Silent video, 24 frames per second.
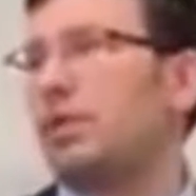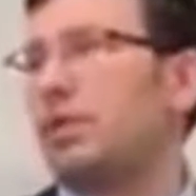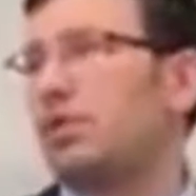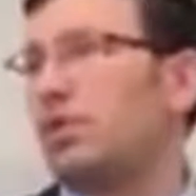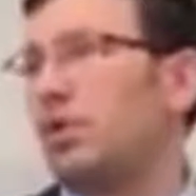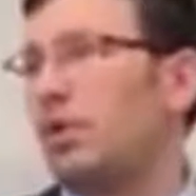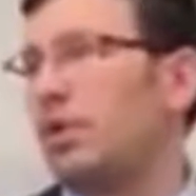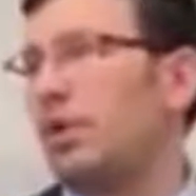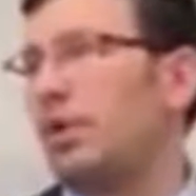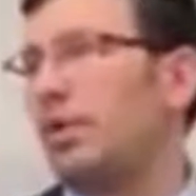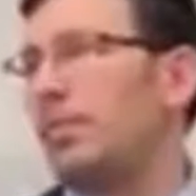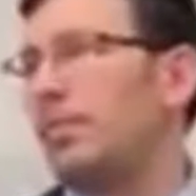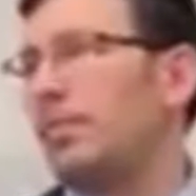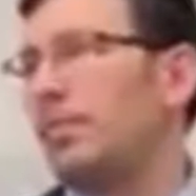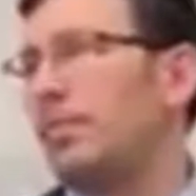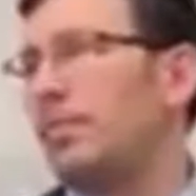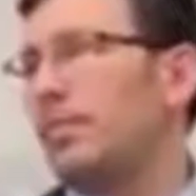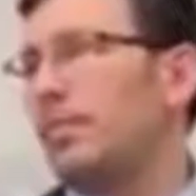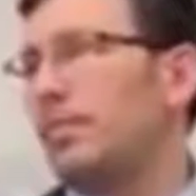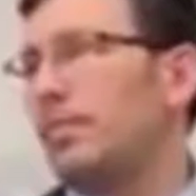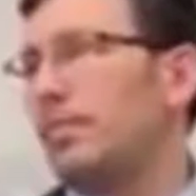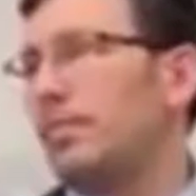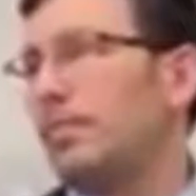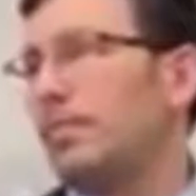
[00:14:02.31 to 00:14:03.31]
Torah.
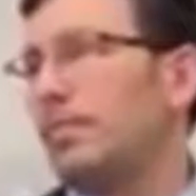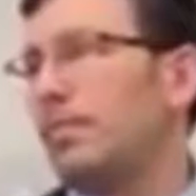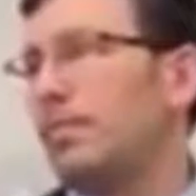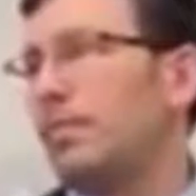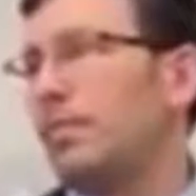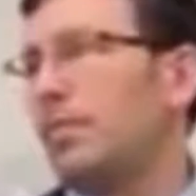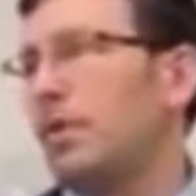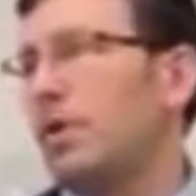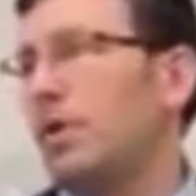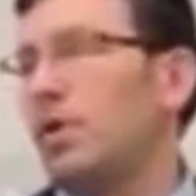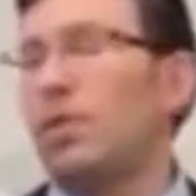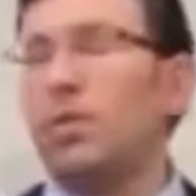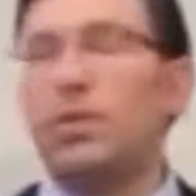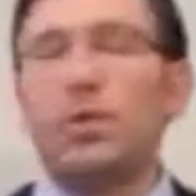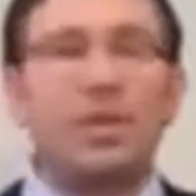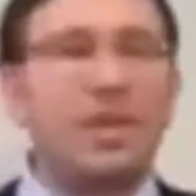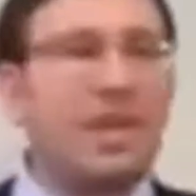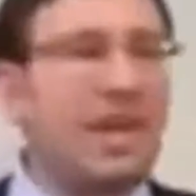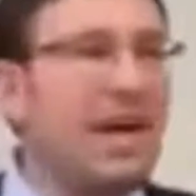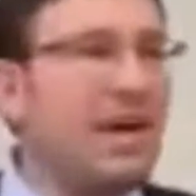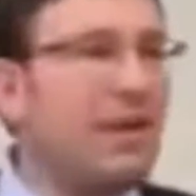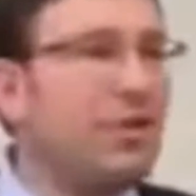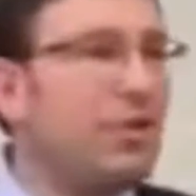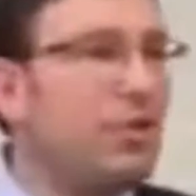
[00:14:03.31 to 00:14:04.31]

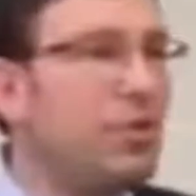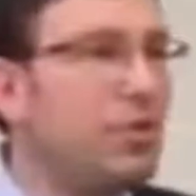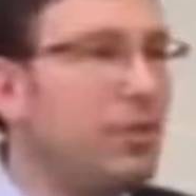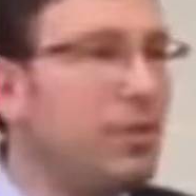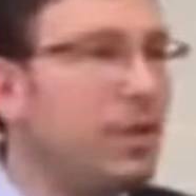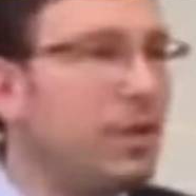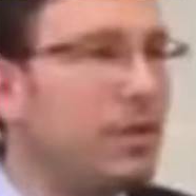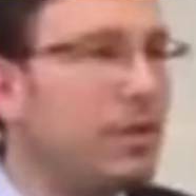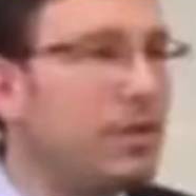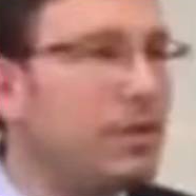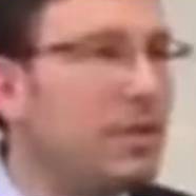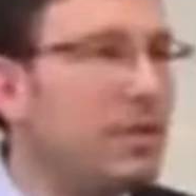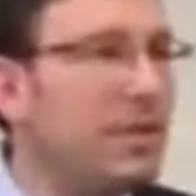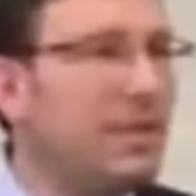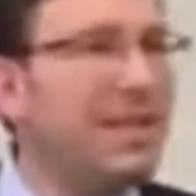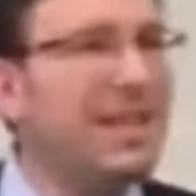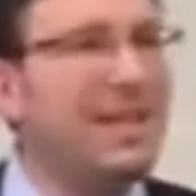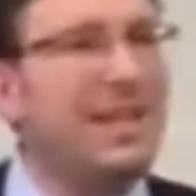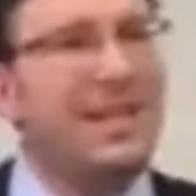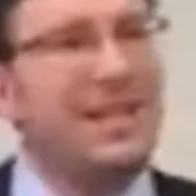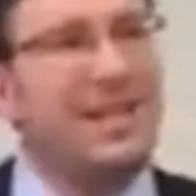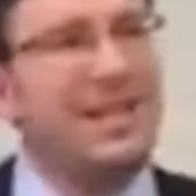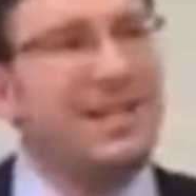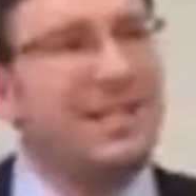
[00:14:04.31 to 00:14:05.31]
Without humility,
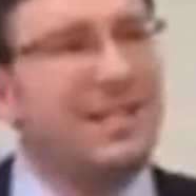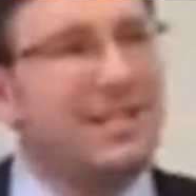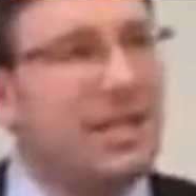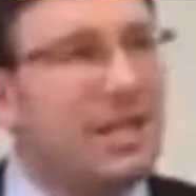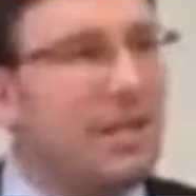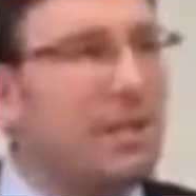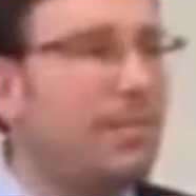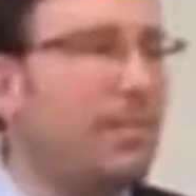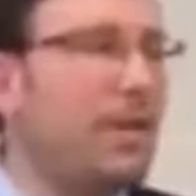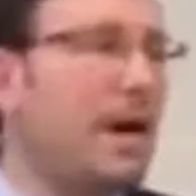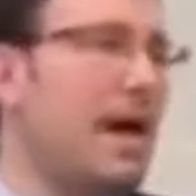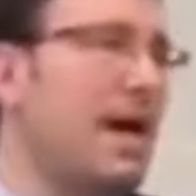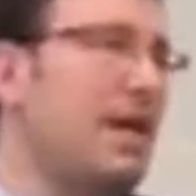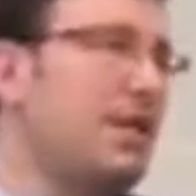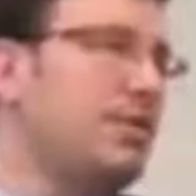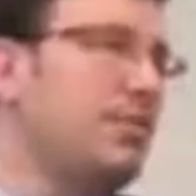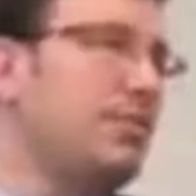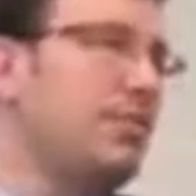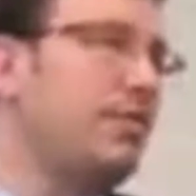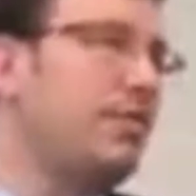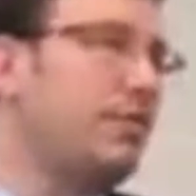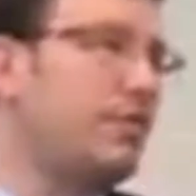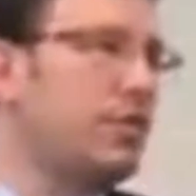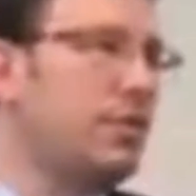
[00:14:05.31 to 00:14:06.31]
it is
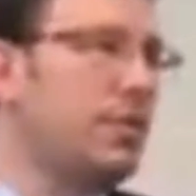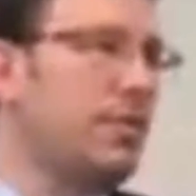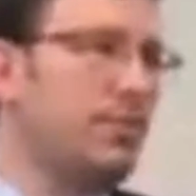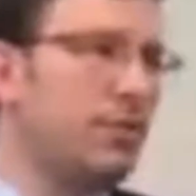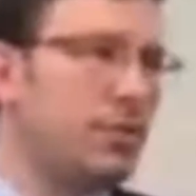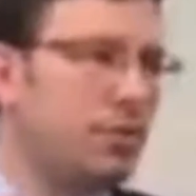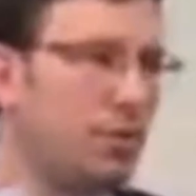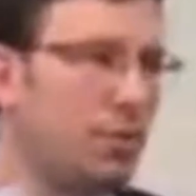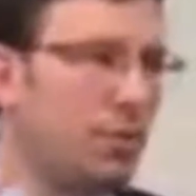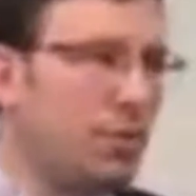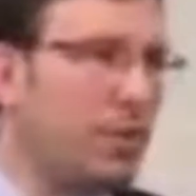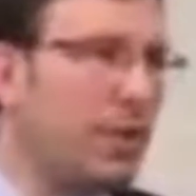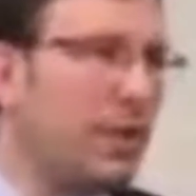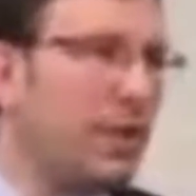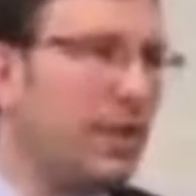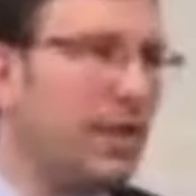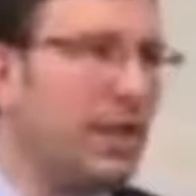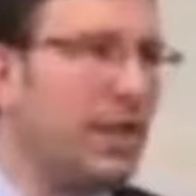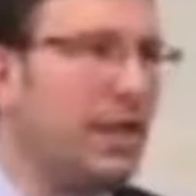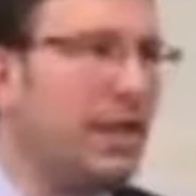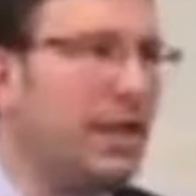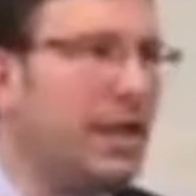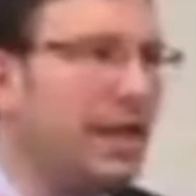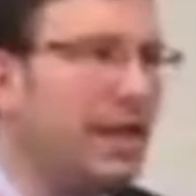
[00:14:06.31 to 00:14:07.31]
impossible for someone to
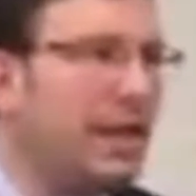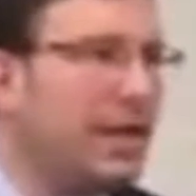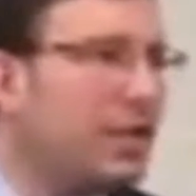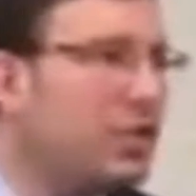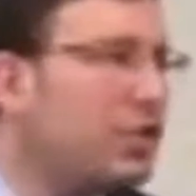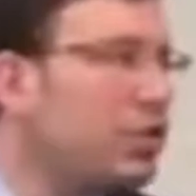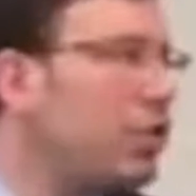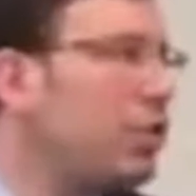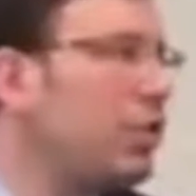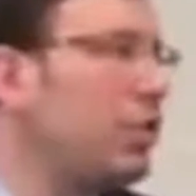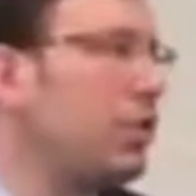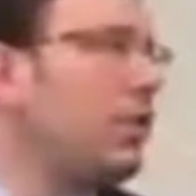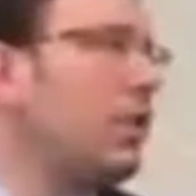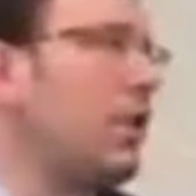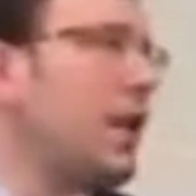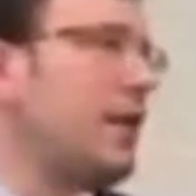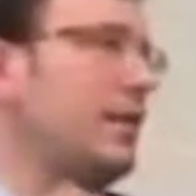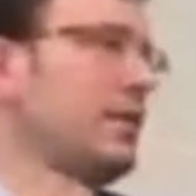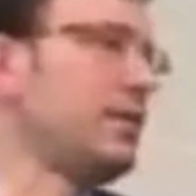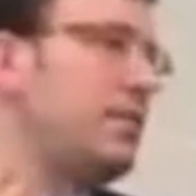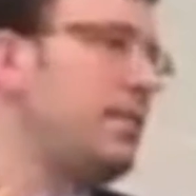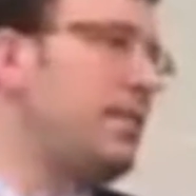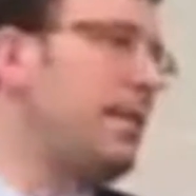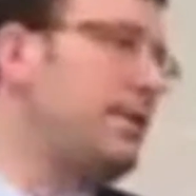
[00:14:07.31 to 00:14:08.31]
really
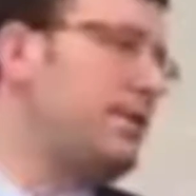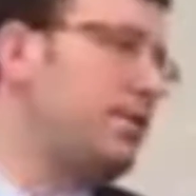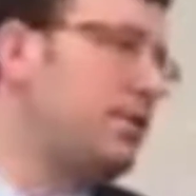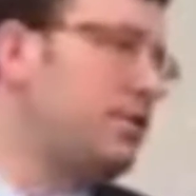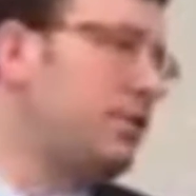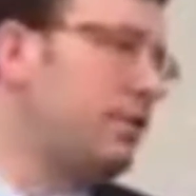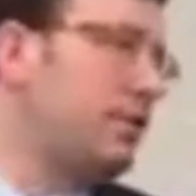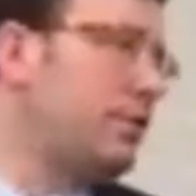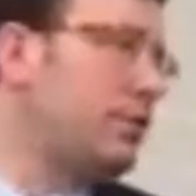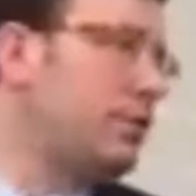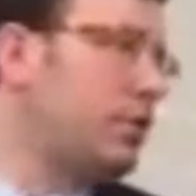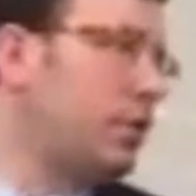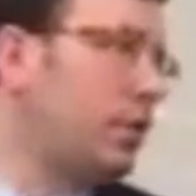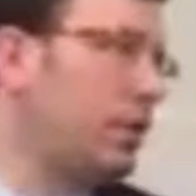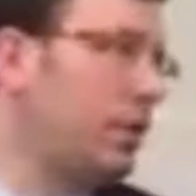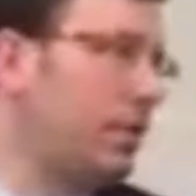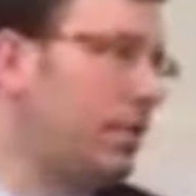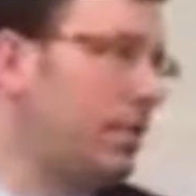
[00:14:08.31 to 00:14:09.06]
internalize the message of the Torah.